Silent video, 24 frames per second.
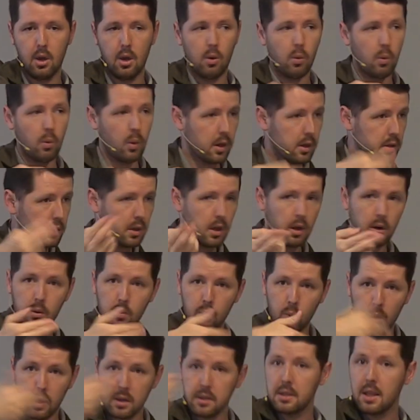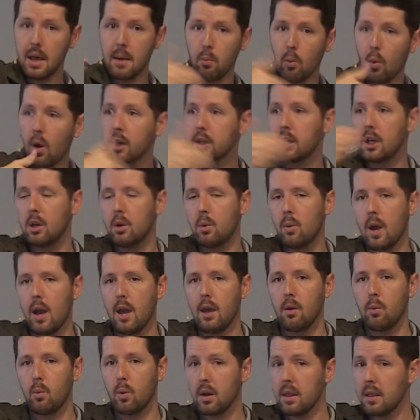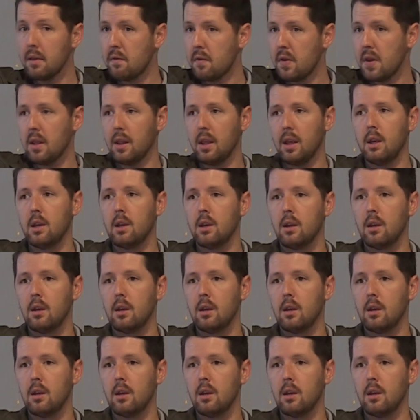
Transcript: What is their what is them walking away? What are they feeling?